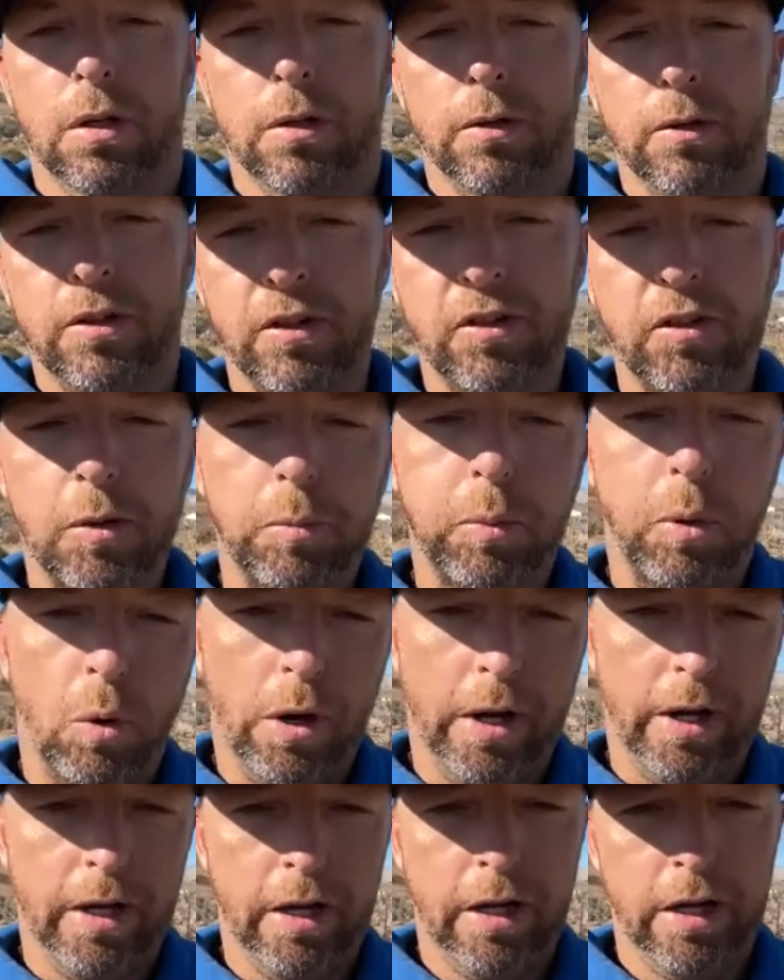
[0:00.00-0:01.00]

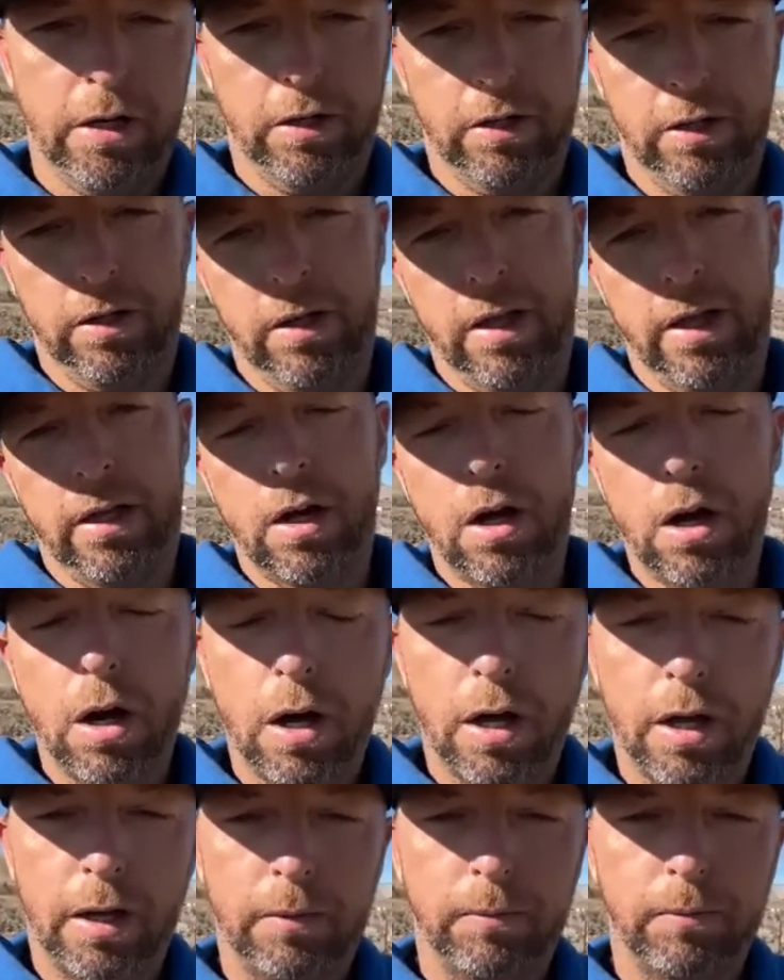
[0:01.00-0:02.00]
disappointed or like,
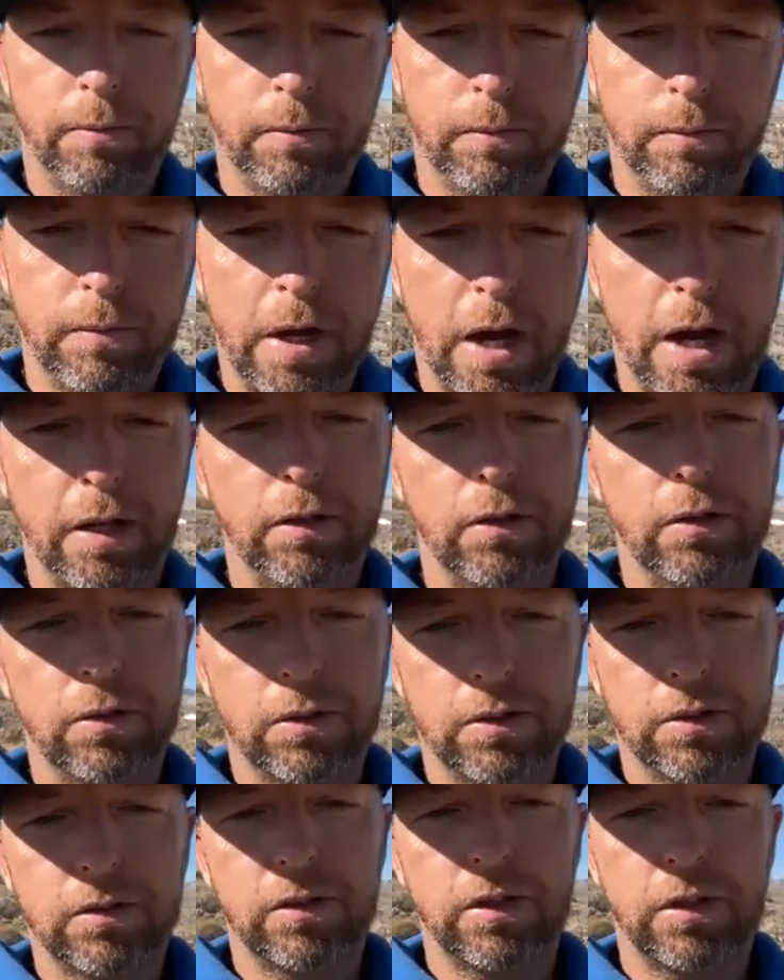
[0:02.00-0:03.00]
oh, I'm not
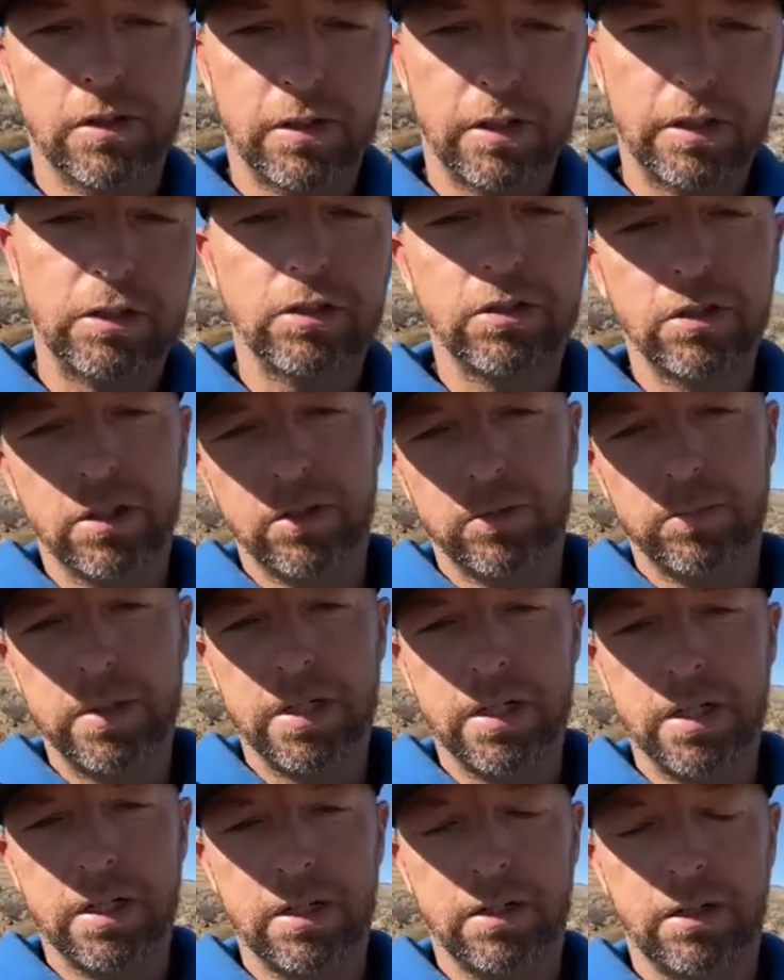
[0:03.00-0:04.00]
doing as good as I should have
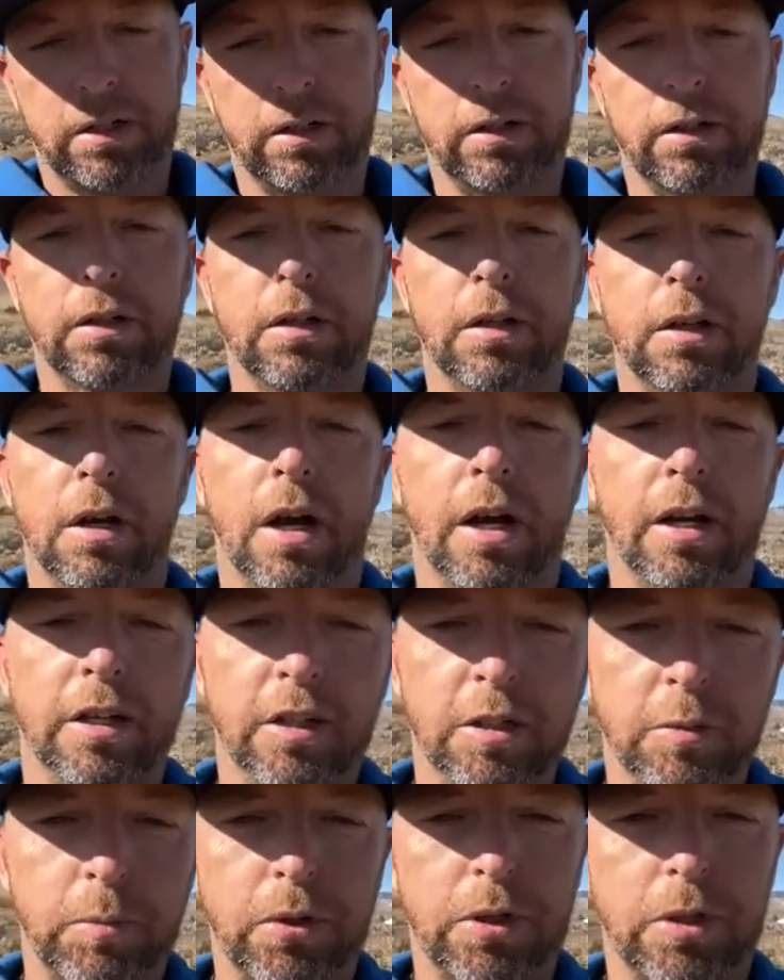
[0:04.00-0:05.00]
been, or I
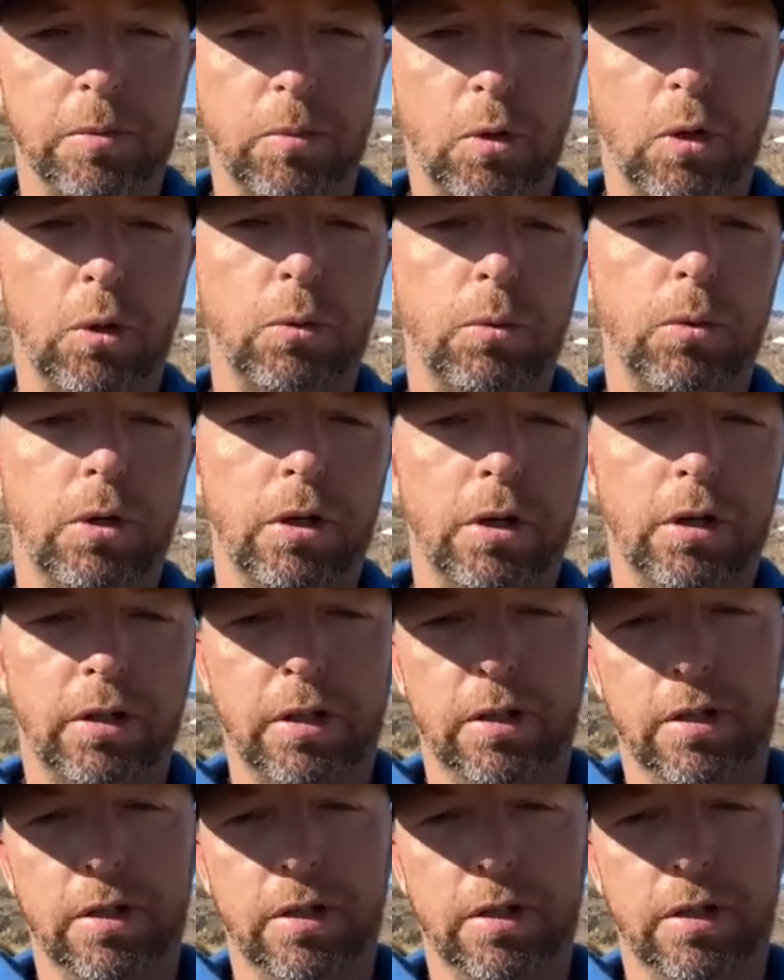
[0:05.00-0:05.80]
need to put in more work.